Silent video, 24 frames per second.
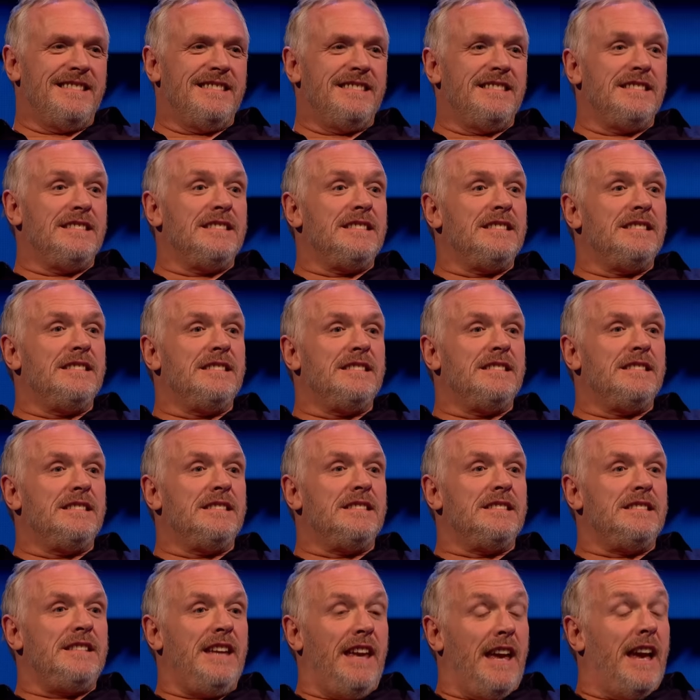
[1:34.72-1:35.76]
Magnificent
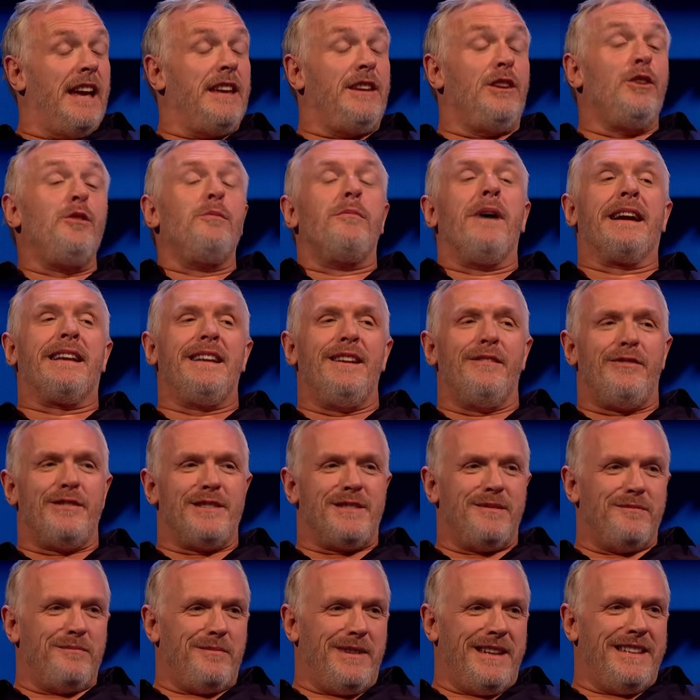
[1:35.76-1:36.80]
Beast. Yeah, you
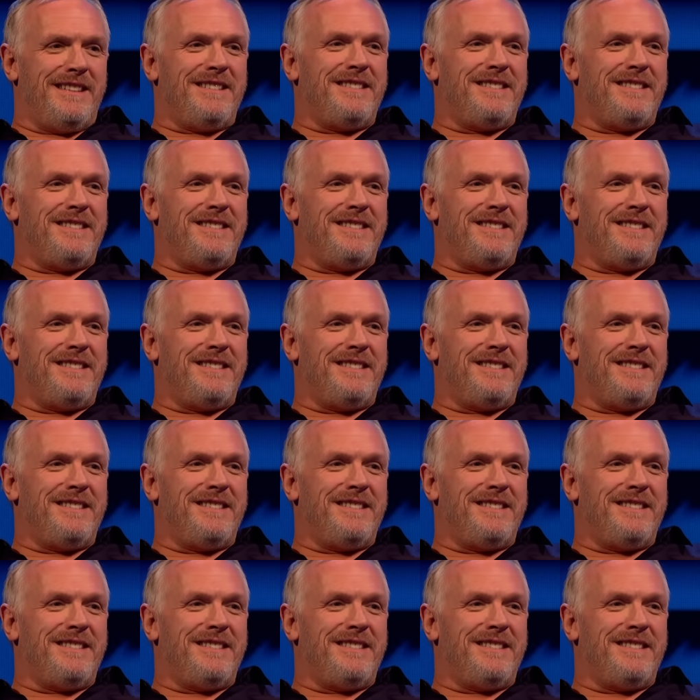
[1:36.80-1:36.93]
Magnificent Beast.